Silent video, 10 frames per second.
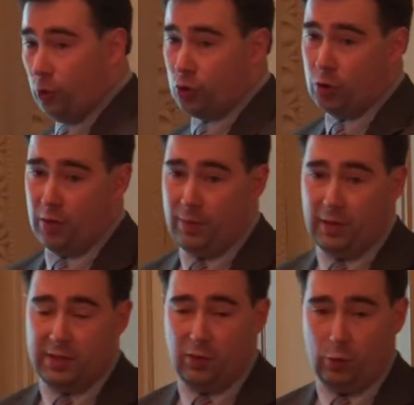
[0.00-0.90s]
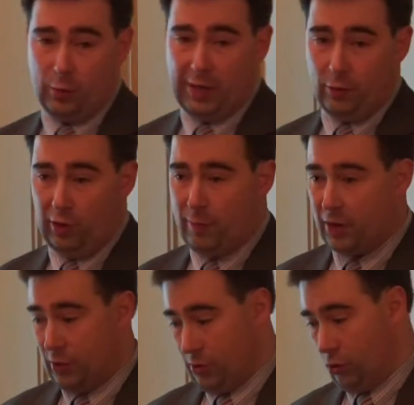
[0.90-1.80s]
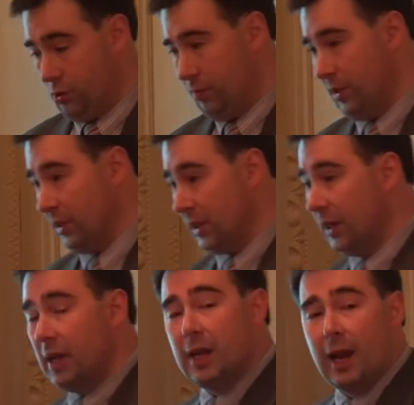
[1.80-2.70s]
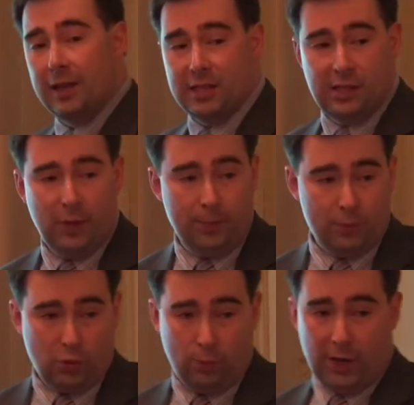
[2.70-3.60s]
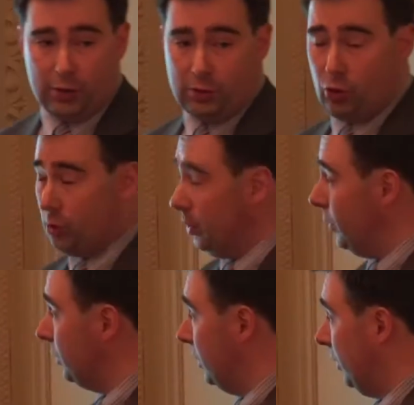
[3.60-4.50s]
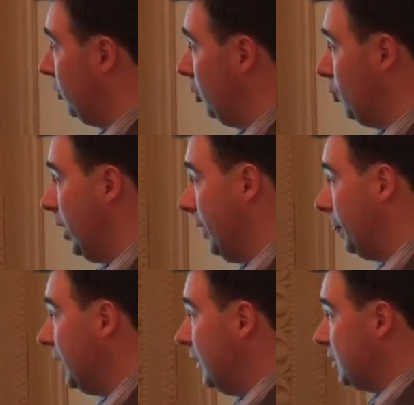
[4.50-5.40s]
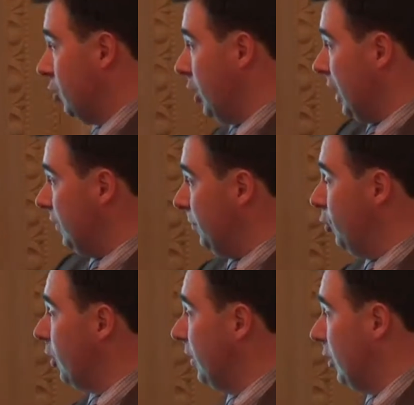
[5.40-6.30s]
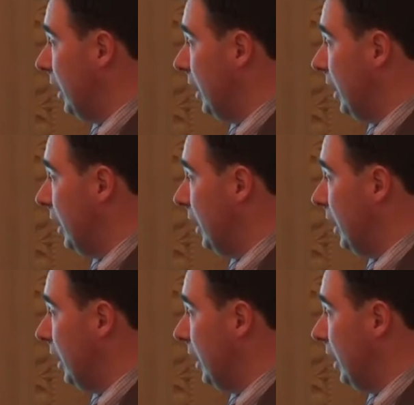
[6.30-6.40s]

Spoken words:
full social mobility, what we have only partial social mobility? And let's depict partial social mobility in the following way. So we have the poor and you